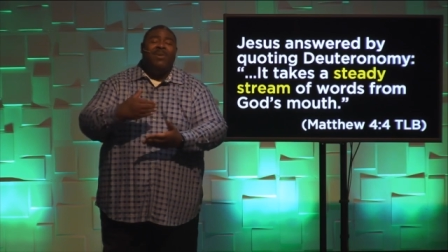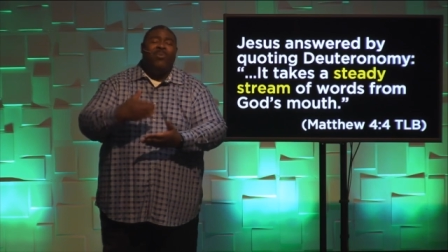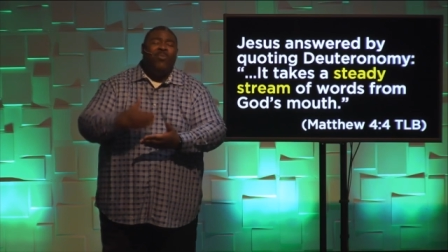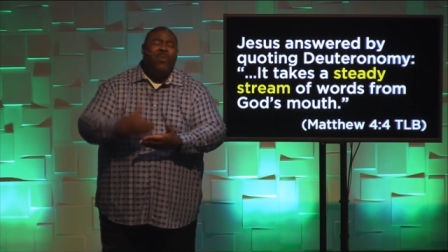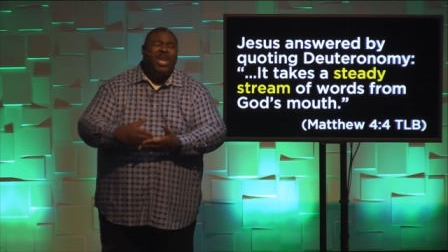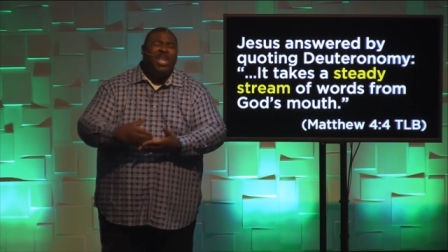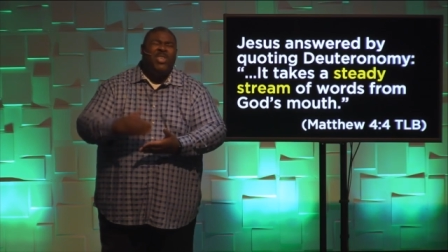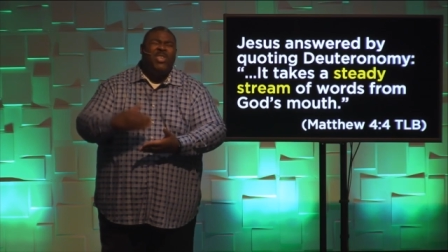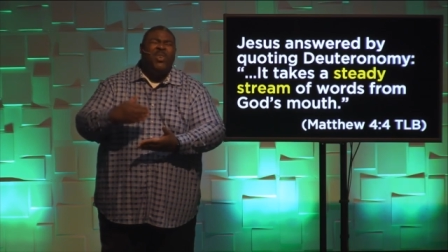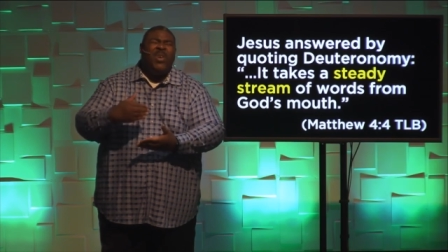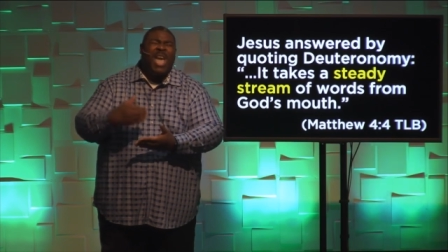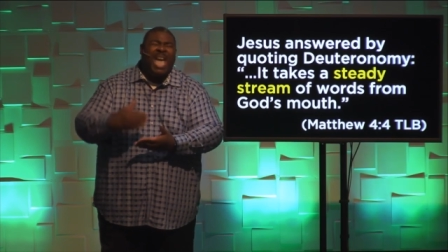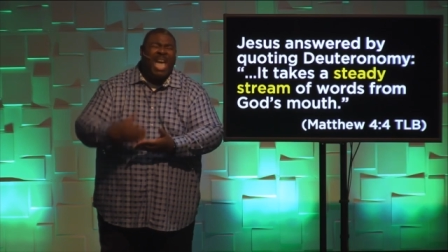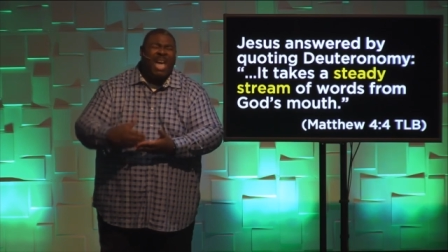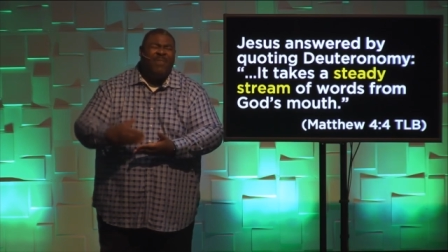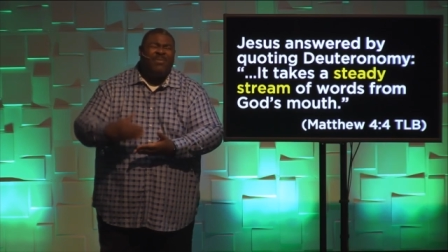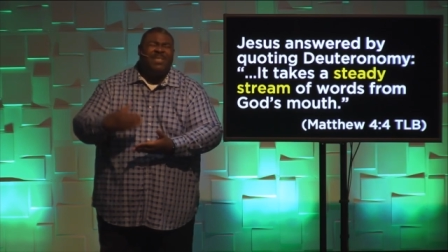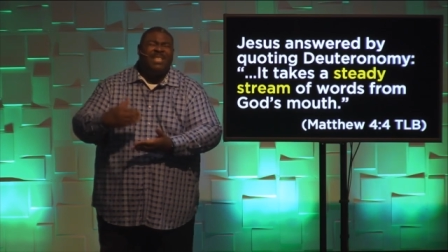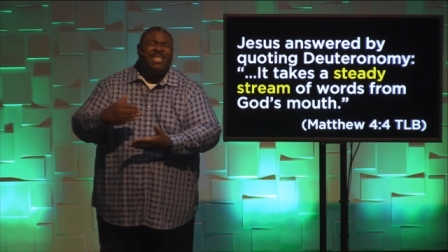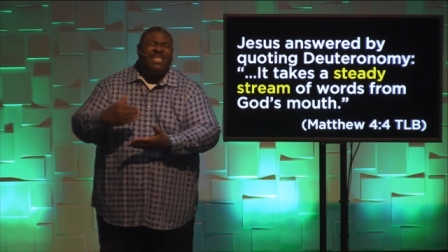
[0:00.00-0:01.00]
when you
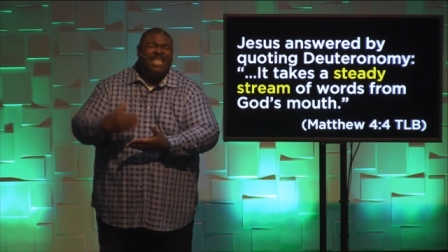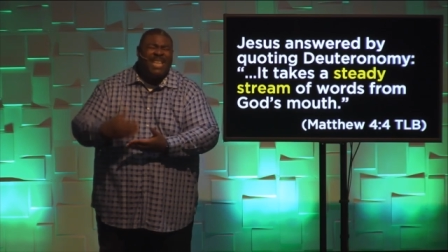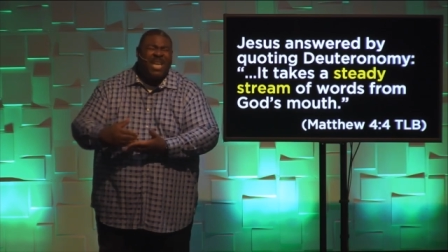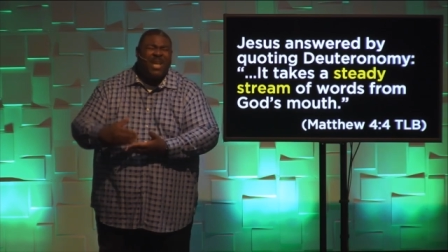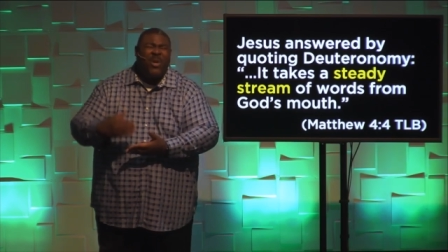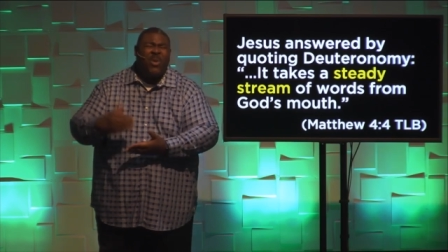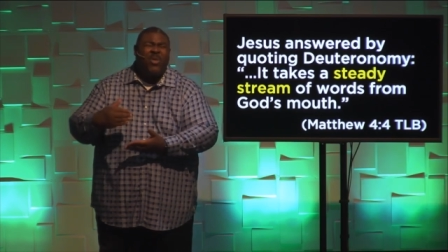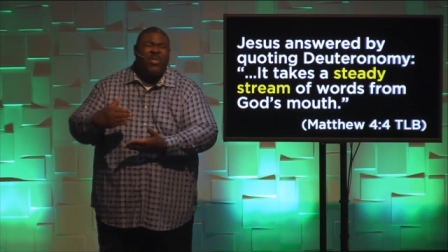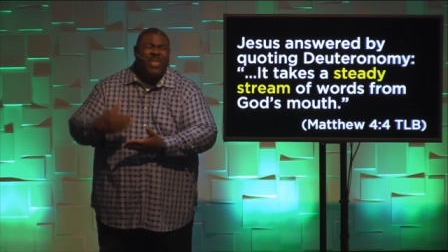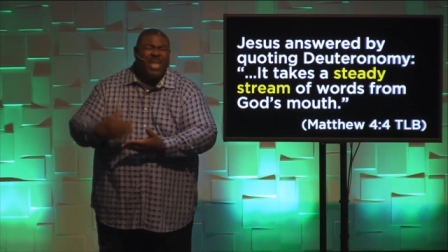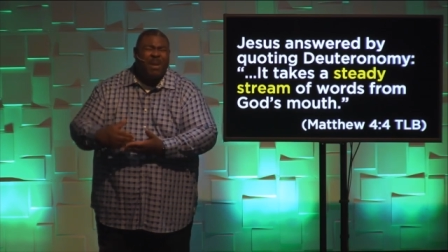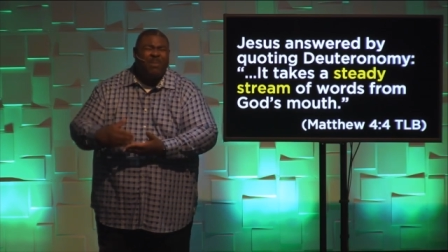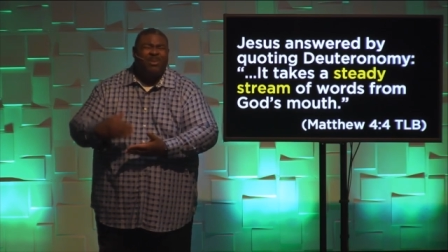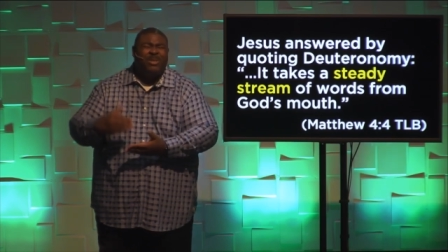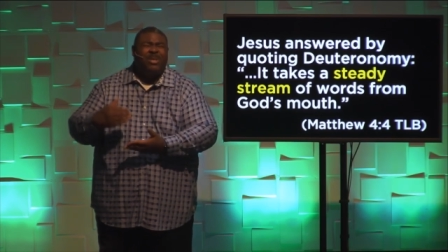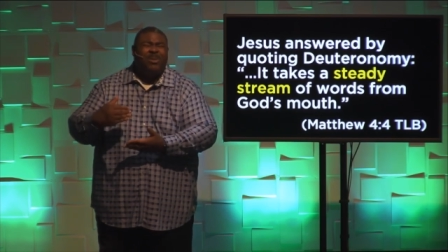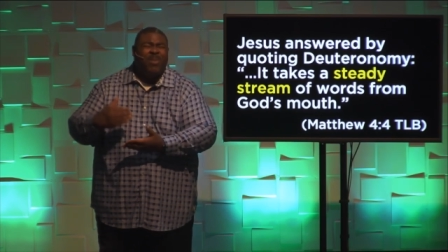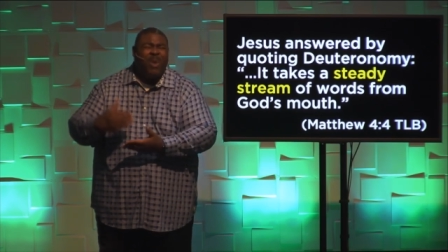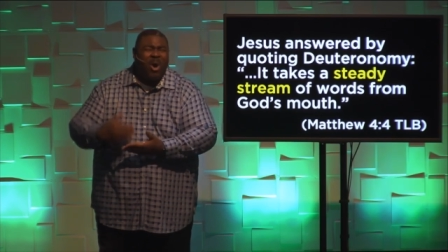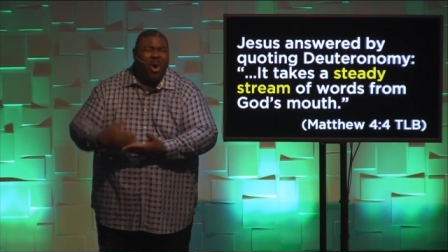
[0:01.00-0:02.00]
have to tell them
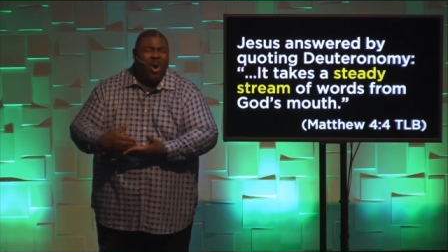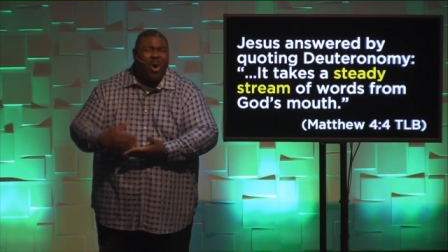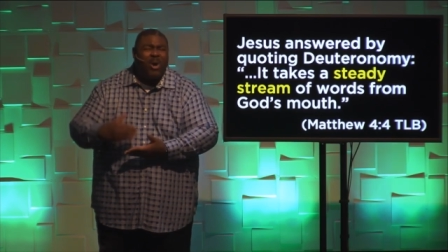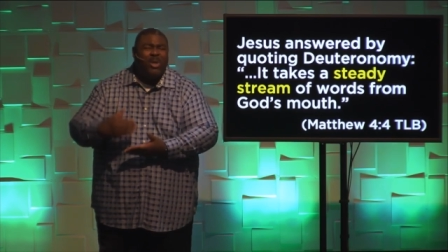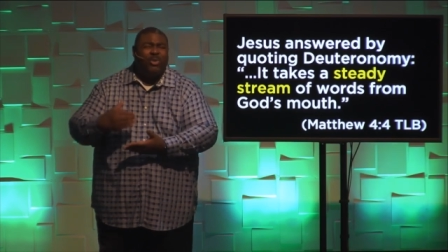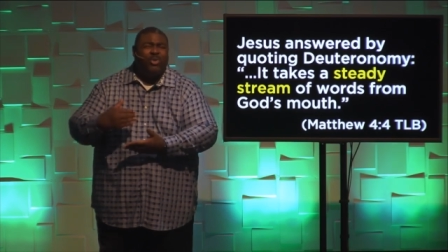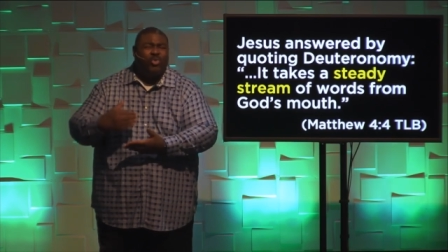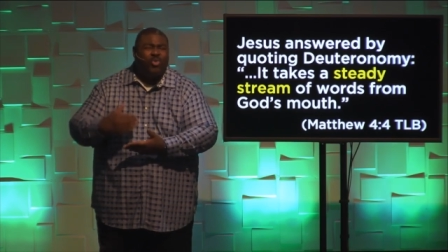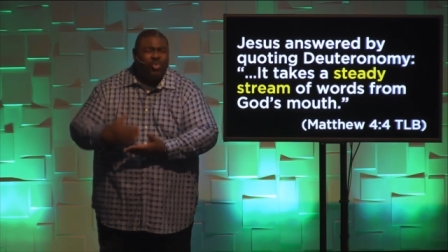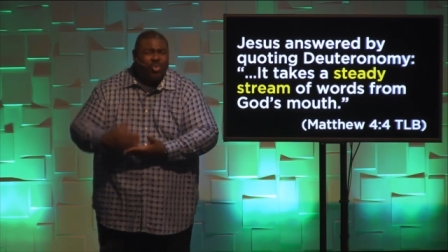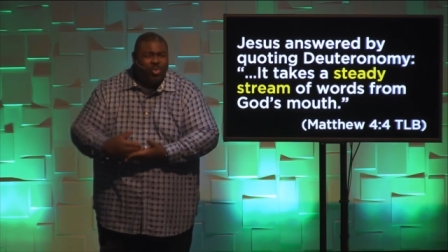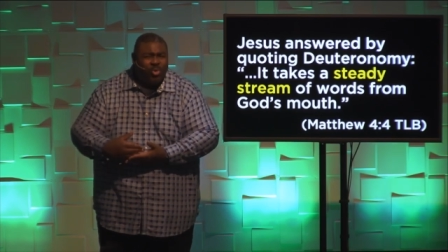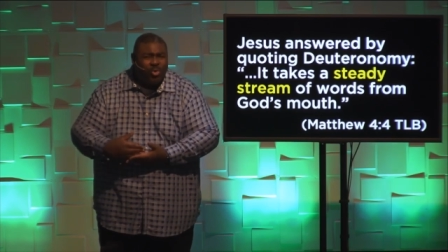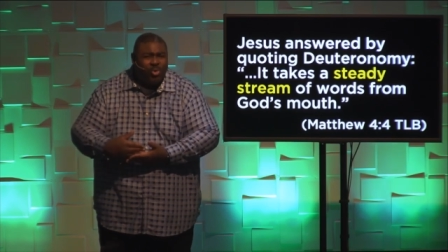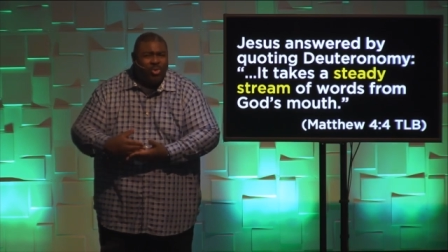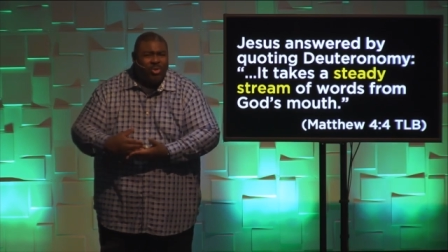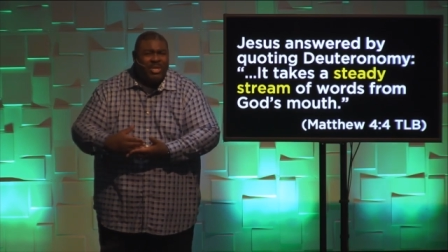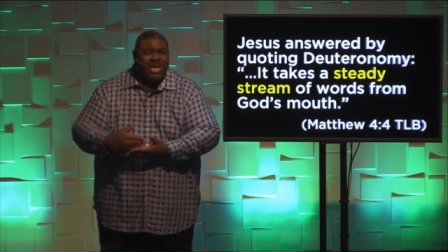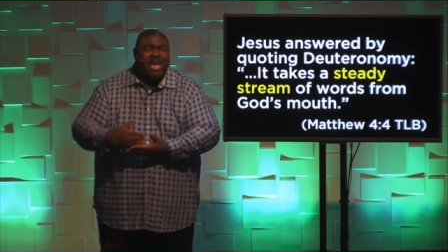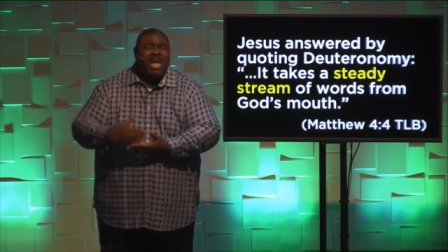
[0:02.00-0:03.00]
some hard
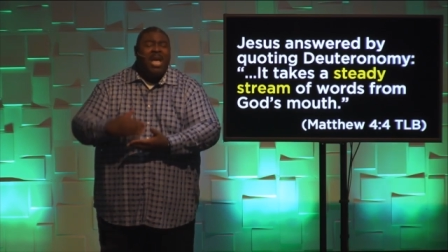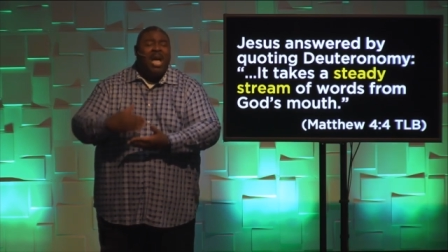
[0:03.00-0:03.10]
truths